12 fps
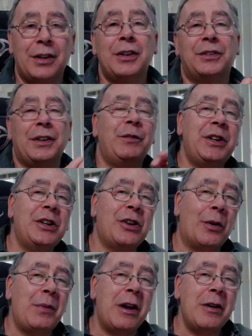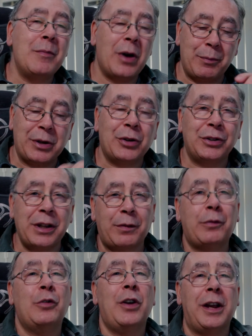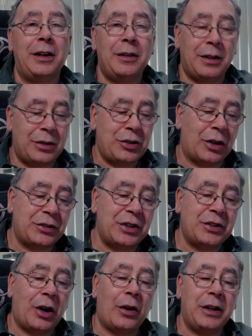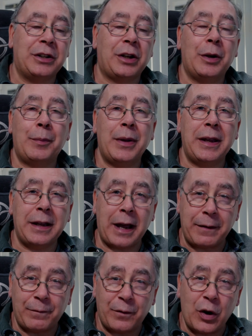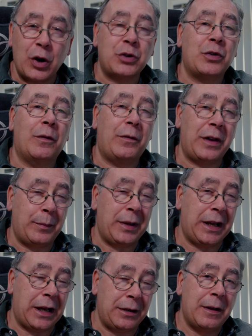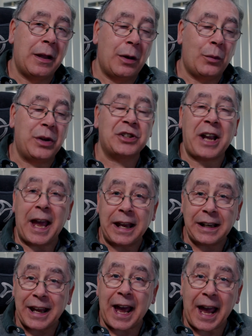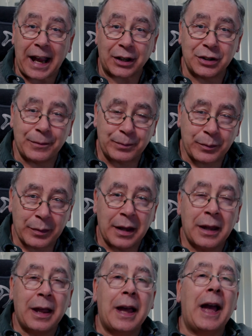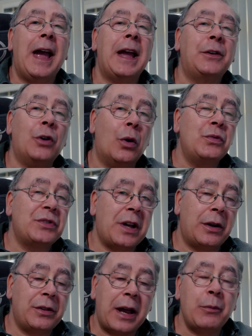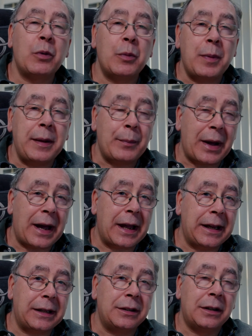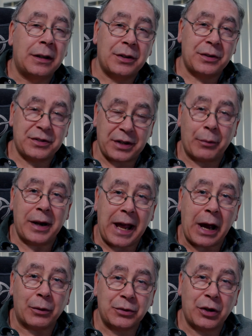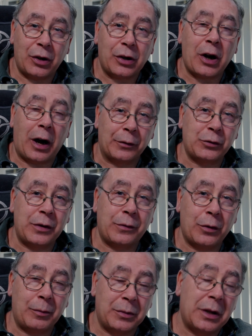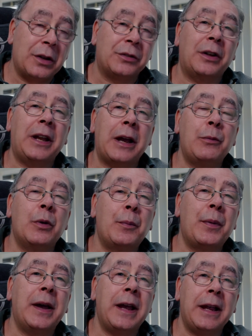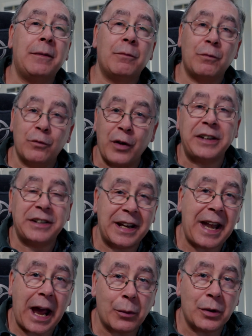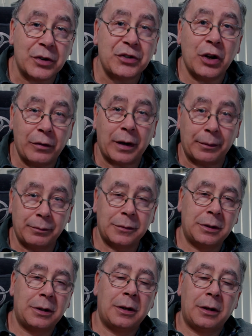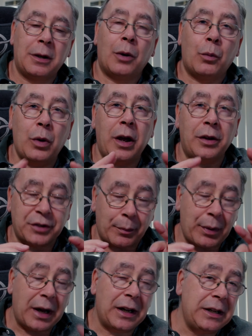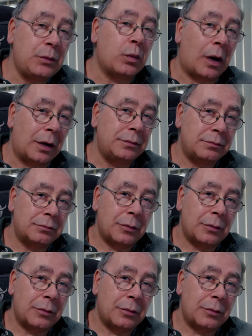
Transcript: something you've got to bear in mind, because it's free, chances are it's going to be a virtual VPN, which can get hacked. And also, they will be paying someone else to look after it for them. So they will be renting out a server. Whereas a paid one,